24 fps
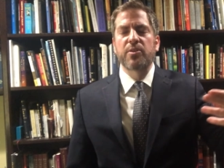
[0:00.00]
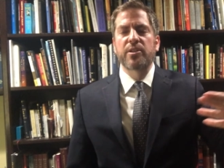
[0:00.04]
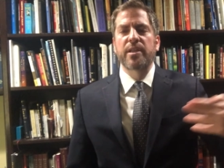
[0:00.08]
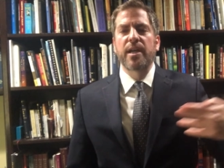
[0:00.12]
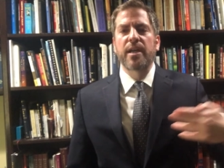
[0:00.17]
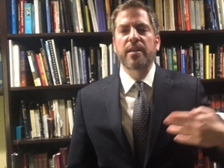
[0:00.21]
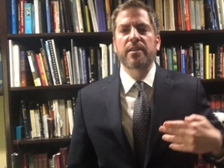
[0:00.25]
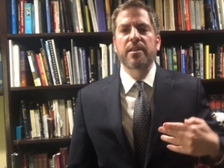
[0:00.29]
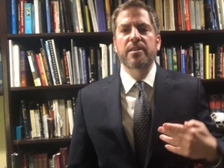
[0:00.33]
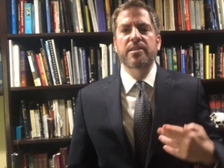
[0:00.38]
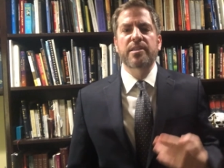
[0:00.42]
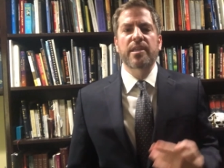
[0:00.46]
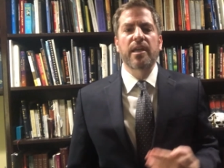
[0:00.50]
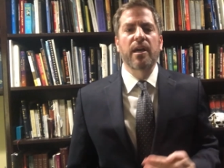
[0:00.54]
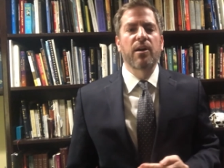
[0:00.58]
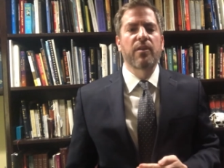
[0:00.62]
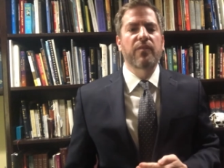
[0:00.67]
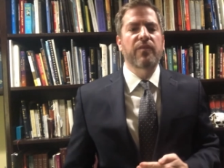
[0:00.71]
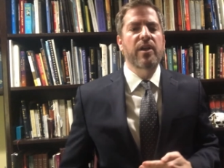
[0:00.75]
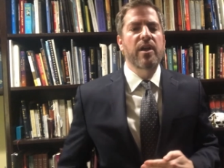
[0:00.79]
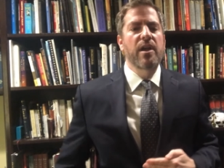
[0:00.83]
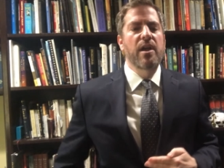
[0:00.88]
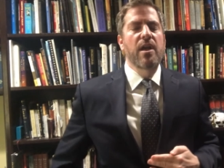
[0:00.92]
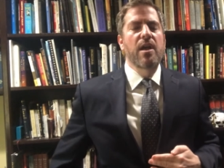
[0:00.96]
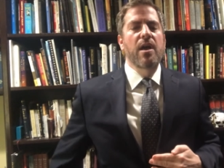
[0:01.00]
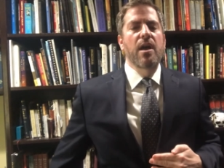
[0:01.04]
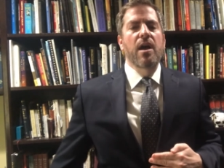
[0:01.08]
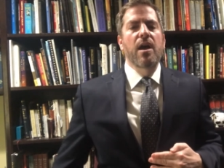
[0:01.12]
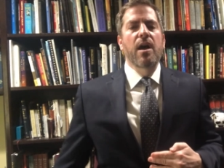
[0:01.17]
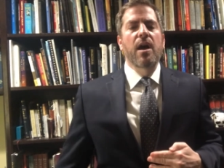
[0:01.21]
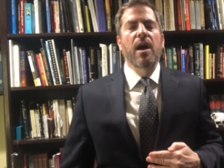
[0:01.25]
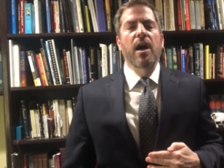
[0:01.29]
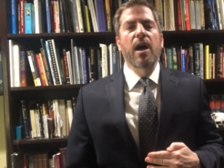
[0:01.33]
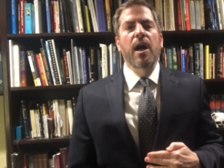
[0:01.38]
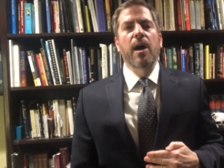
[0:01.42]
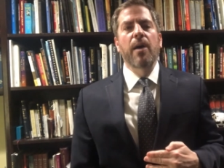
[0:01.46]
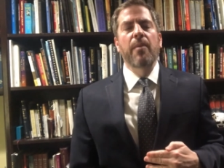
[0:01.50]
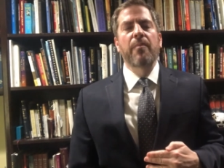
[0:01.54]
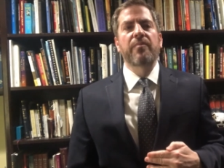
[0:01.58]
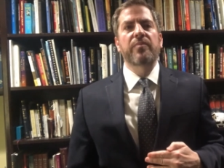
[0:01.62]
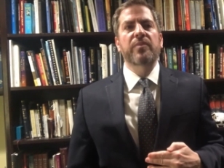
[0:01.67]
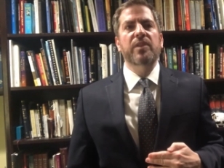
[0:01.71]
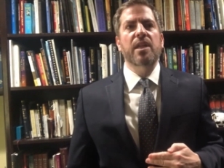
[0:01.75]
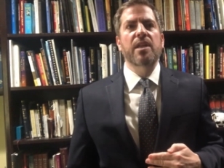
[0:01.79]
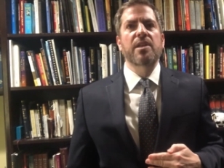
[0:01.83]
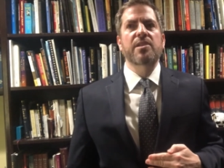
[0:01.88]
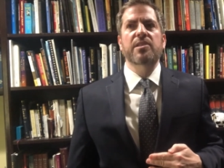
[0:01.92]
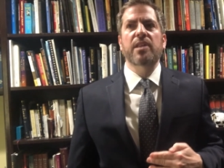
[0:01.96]
protect itself,
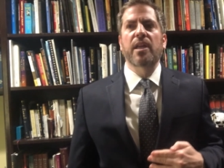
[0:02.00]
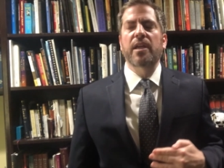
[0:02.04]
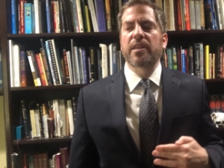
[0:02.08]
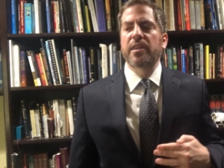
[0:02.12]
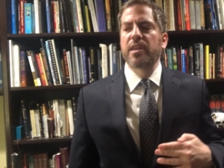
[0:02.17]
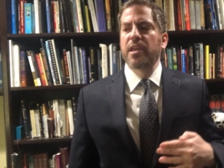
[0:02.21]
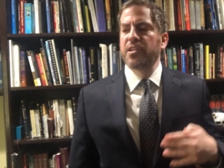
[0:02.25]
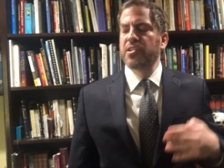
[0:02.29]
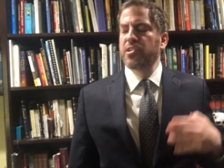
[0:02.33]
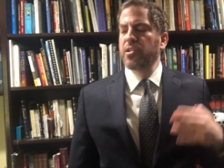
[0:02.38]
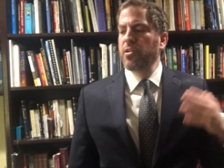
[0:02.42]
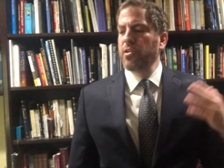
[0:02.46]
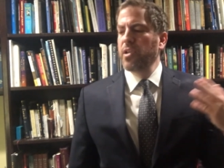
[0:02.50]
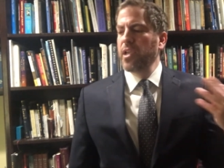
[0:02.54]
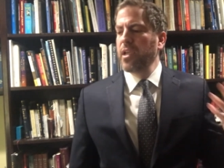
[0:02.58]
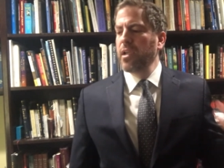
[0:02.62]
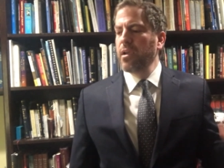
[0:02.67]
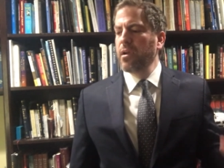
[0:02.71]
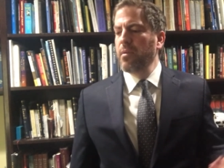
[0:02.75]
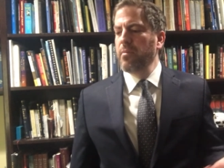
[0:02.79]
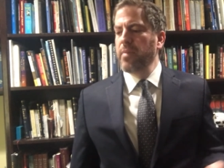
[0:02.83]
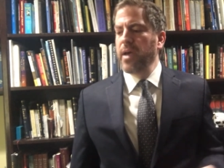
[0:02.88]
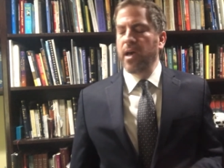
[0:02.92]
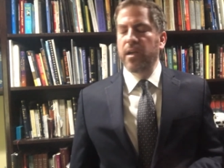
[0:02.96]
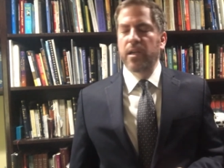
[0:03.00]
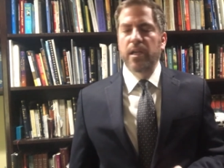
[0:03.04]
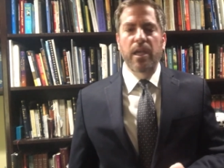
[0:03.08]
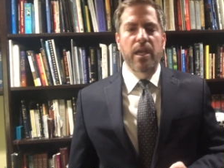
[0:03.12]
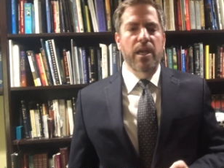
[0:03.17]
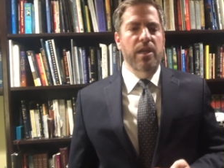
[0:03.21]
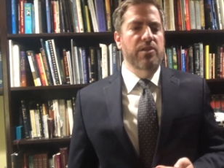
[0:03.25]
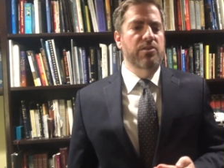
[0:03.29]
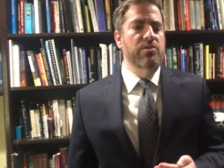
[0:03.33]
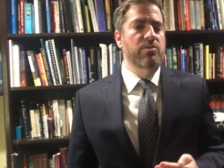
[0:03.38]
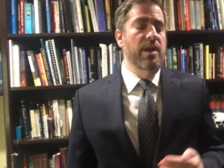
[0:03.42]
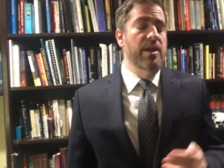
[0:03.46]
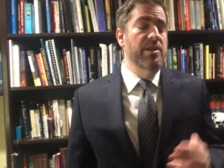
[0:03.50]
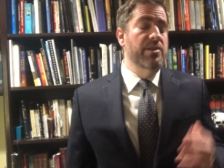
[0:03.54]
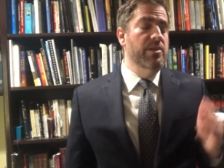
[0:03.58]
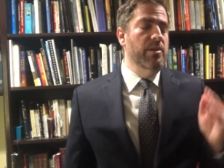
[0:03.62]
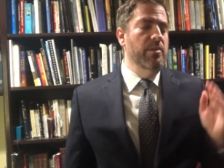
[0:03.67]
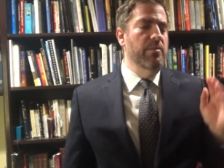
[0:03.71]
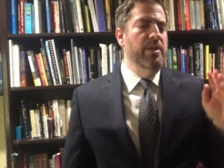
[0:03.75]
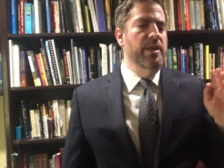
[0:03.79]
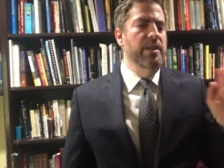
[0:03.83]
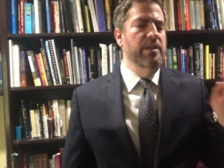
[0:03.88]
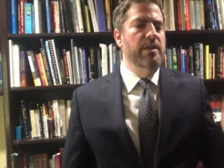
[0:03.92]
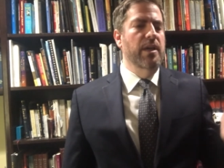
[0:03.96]
is like this. You know, you hear about
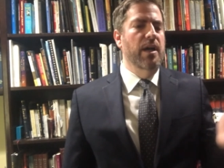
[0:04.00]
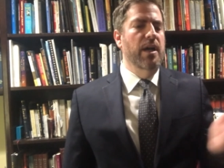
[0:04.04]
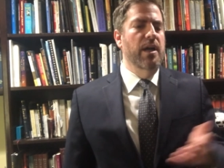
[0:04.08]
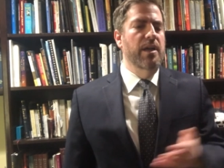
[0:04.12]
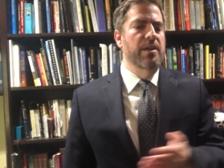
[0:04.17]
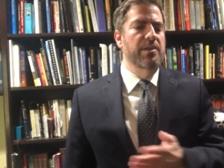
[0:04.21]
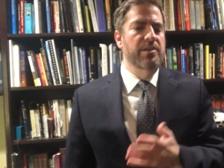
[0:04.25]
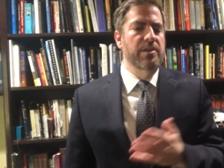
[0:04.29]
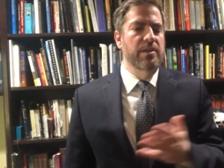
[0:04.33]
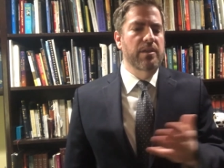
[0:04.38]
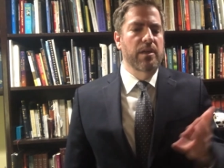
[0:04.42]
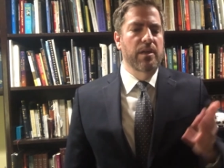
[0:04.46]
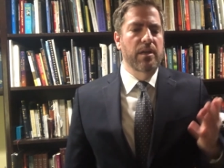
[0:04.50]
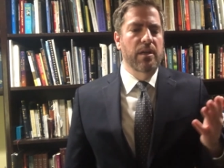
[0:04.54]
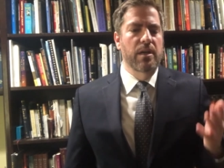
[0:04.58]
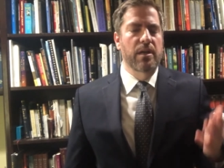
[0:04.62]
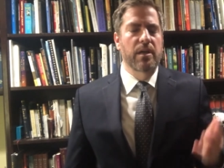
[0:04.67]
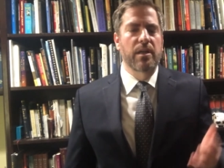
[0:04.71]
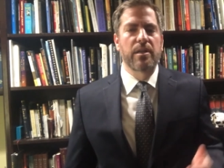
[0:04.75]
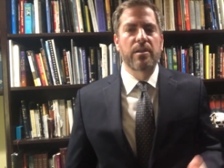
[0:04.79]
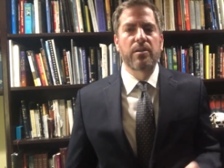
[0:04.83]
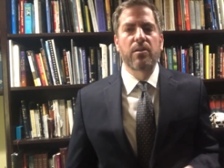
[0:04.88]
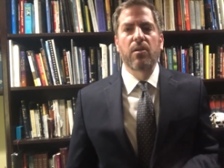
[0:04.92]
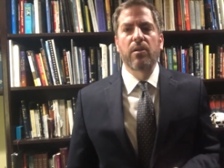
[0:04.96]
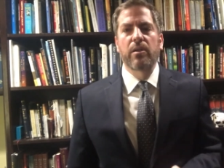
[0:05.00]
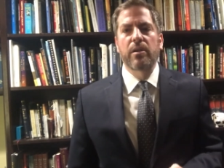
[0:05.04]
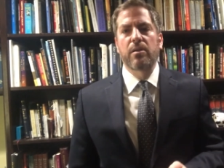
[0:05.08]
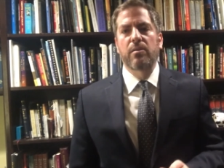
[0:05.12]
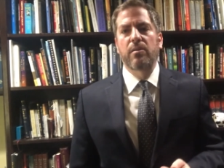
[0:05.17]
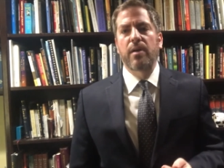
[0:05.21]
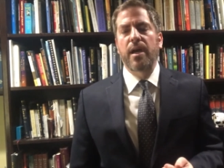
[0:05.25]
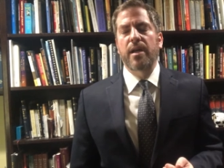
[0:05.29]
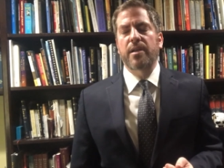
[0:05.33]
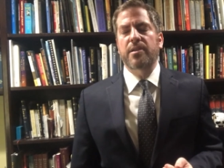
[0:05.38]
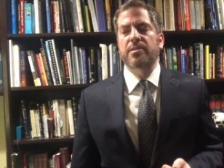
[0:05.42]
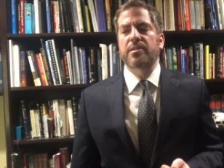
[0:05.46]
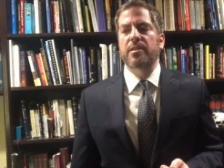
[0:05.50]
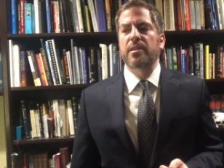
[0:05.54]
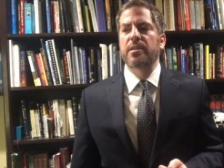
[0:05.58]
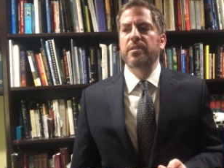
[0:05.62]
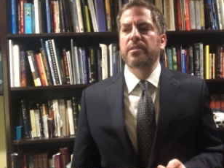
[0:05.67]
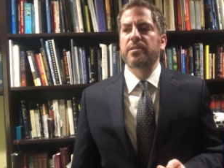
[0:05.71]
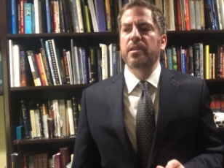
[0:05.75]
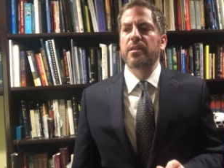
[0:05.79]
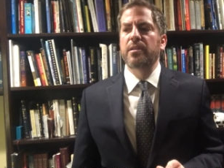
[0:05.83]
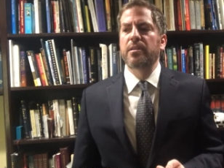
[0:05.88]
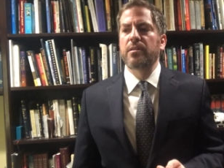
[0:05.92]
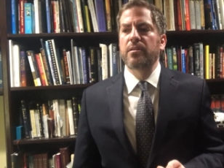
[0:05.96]
somebody dies in an auto
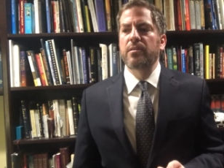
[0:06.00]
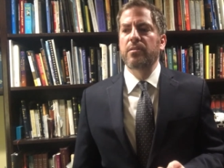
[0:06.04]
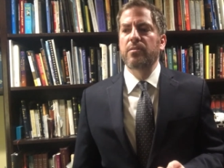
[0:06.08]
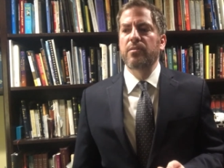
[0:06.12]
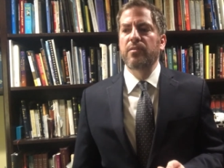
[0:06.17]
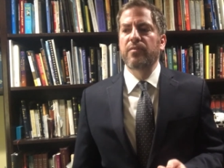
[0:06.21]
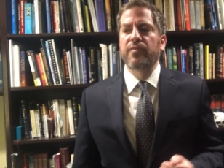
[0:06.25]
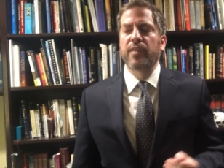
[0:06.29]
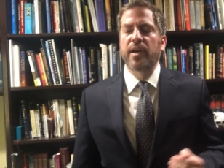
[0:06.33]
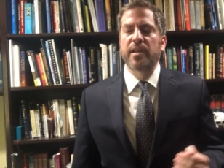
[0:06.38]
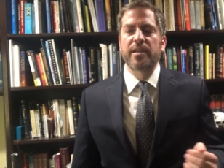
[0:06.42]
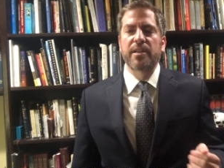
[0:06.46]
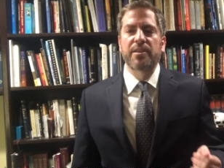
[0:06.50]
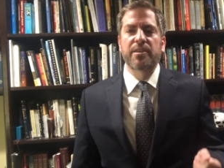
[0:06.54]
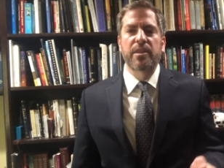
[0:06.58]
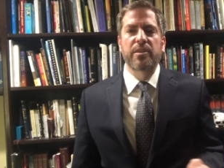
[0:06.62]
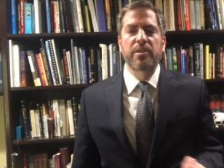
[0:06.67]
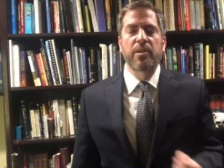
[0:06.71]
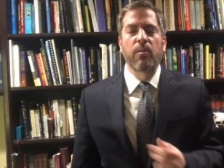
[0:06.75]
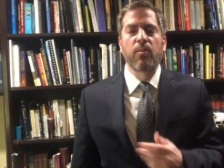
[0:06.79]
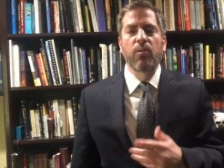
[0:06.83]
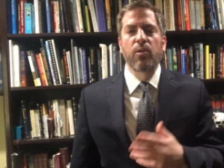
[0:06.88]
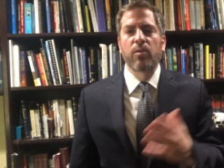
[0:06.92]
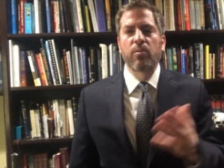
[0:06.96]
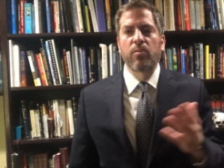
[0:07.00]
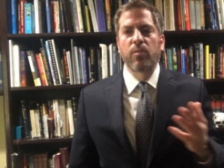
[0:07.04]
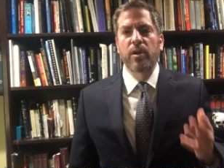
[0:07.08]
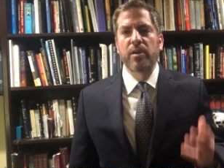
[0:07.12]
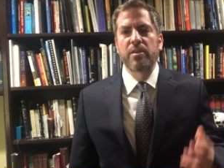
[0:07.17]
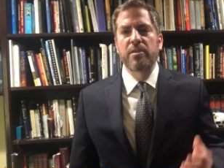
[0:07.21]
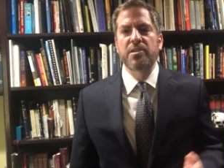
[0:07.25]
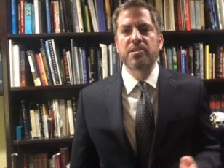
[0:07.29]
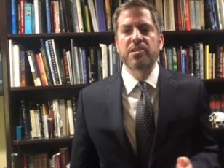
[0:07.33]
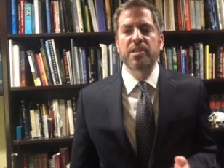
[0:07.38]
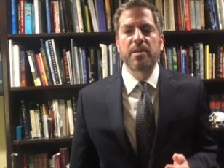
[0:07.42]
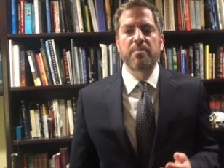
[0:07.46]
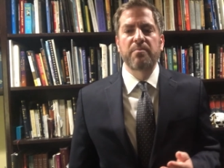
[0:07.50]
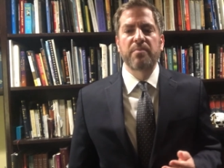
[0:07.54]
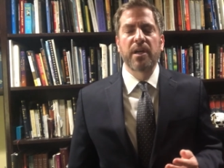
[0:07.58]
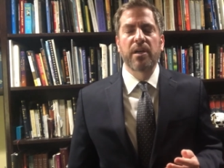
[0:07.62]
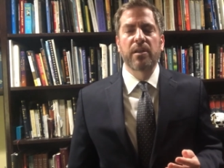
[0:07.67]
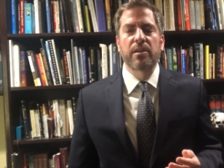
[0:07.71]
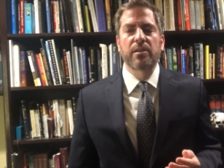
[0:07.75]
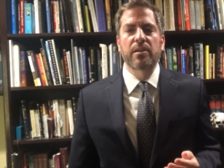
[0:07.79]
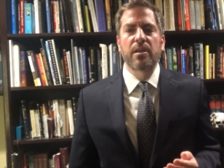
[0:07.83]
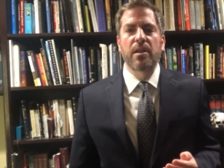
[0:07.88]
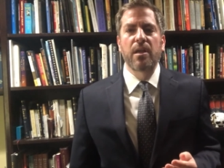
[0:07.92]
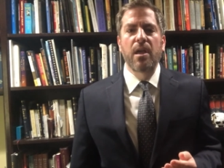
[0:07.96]
accident and you find out that they weren't wearing their
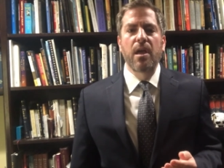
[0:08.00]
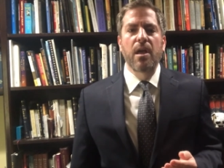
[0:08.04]
seatbelt,